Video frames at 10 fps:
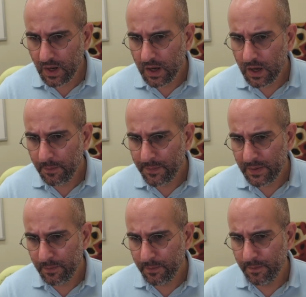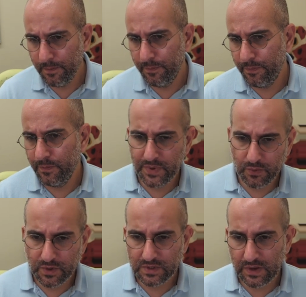but
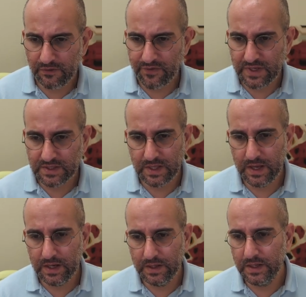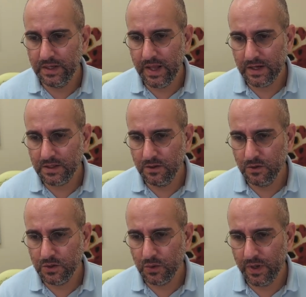once I fix that, then it actually
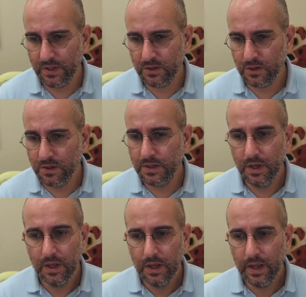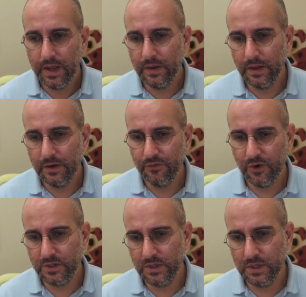looks quite good. And
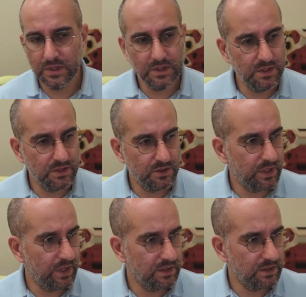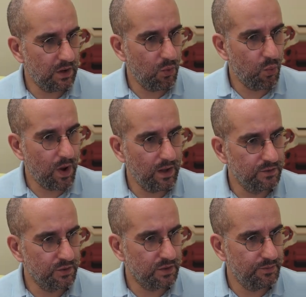unfortunately, this takes a while
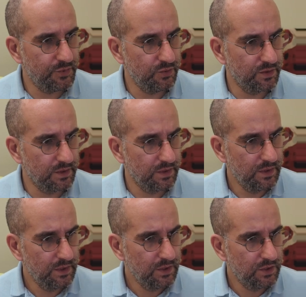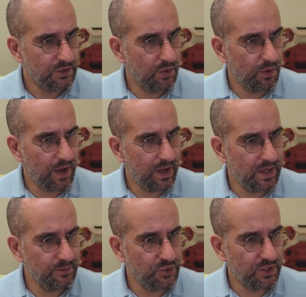to compute, so I
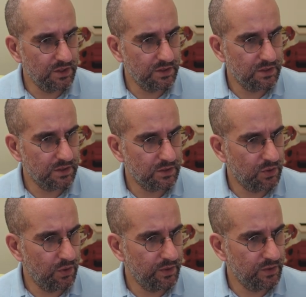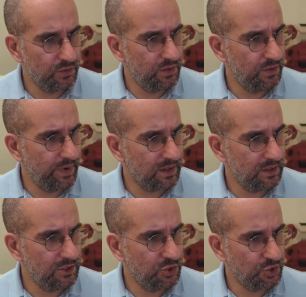am just going to
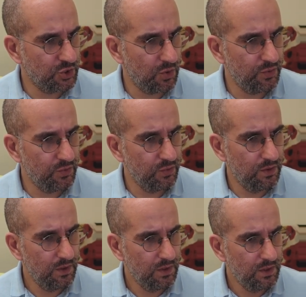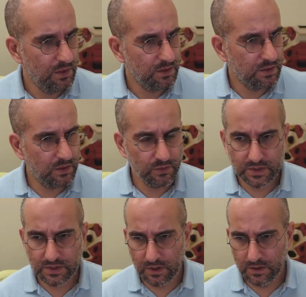directly show you the
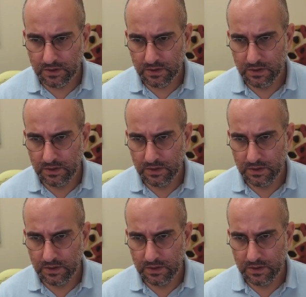result,